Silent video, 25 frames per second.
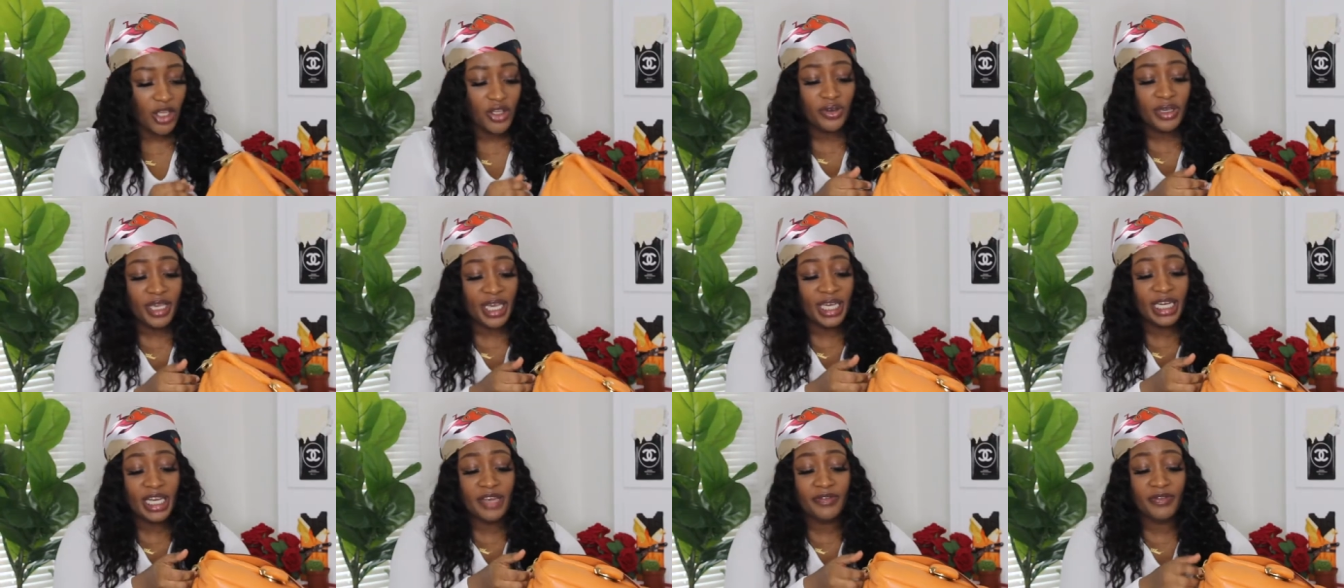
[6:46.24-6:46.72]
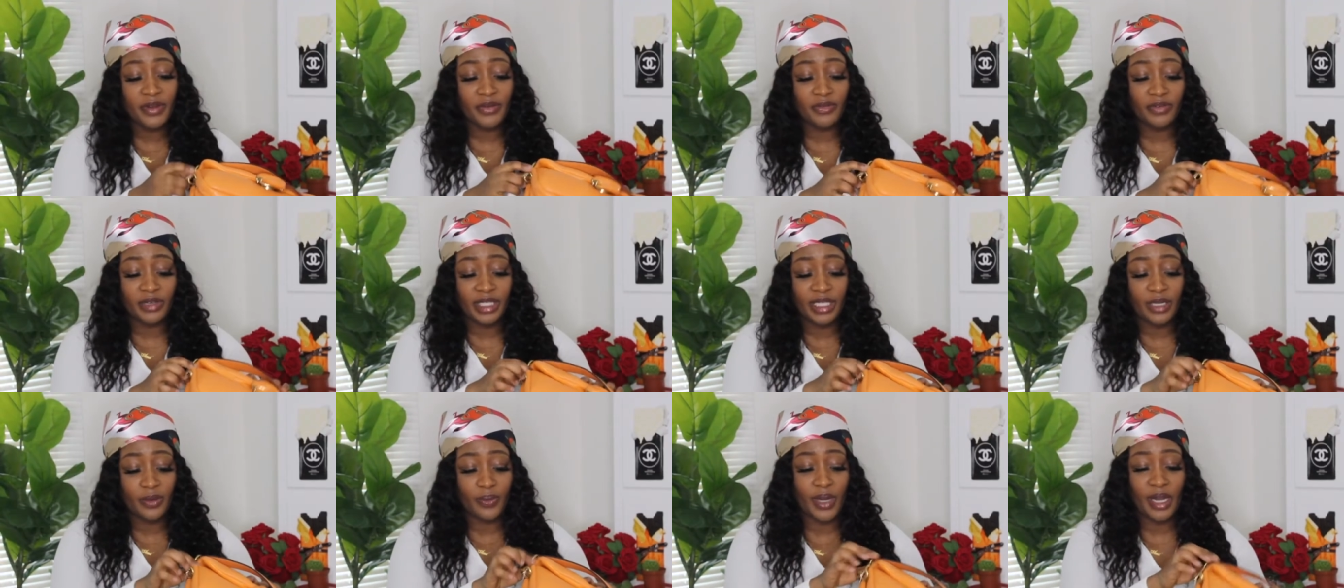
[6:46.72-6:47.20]
You can even
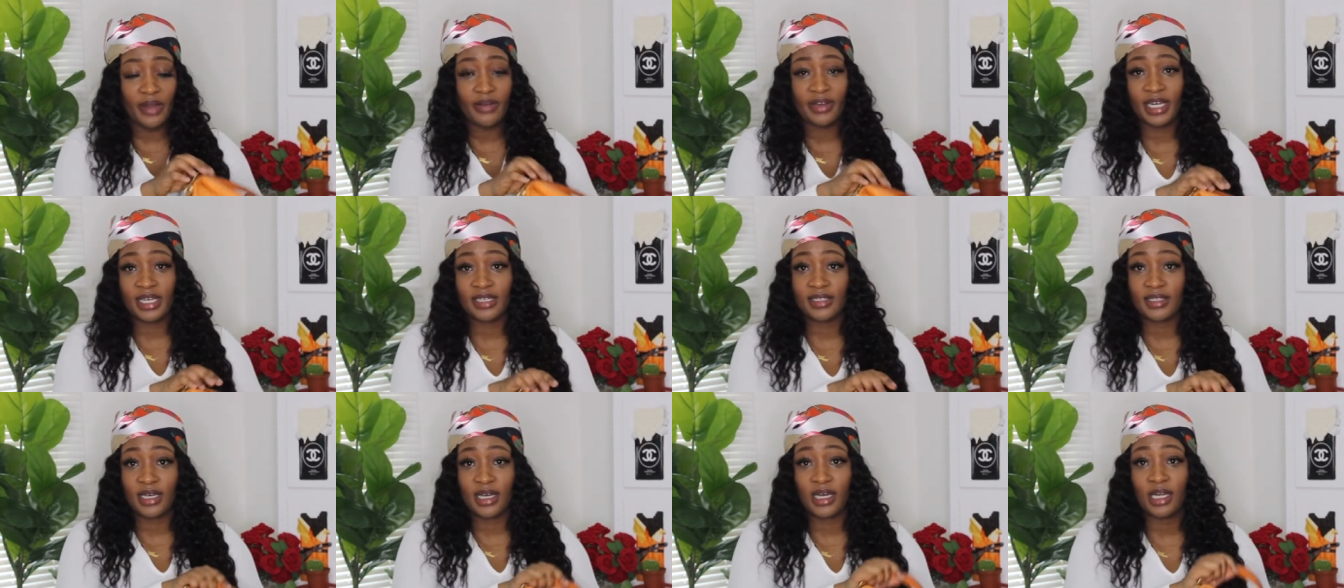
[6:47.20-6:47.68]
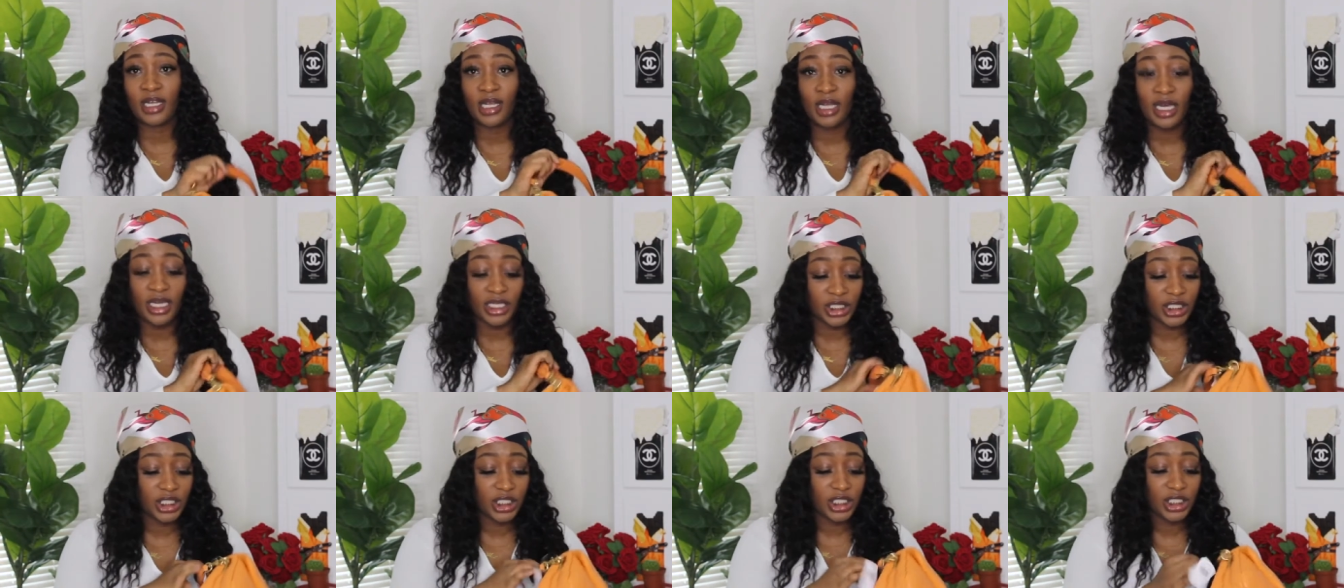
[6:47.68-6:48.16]
really wear it as a
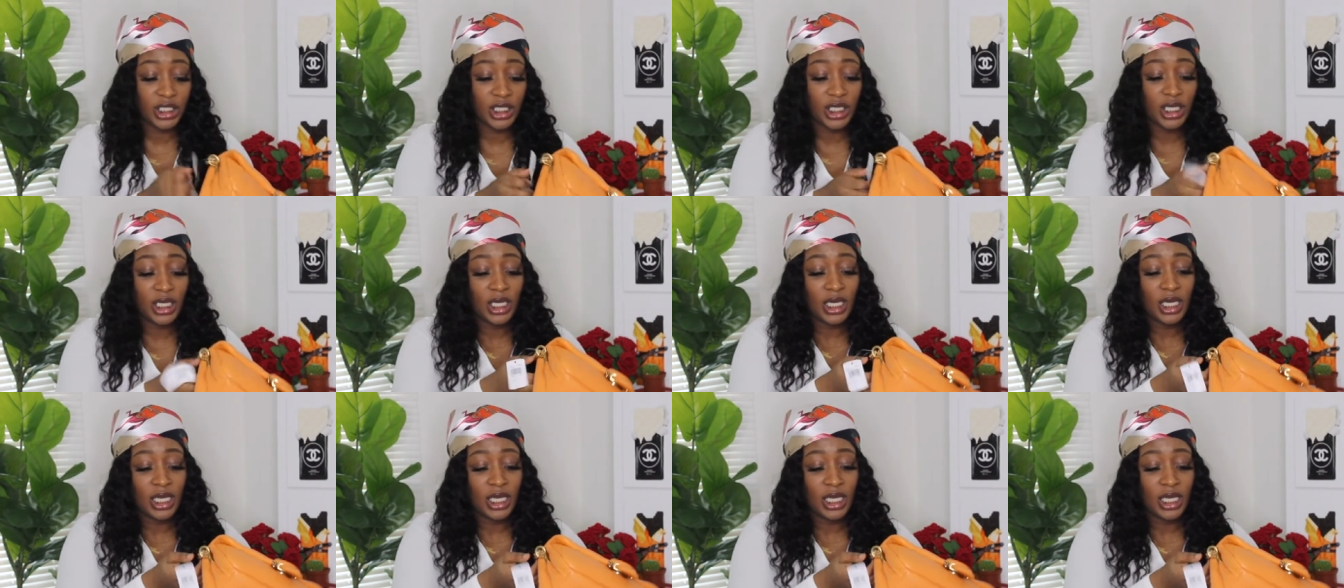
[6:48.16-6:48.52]
clutch.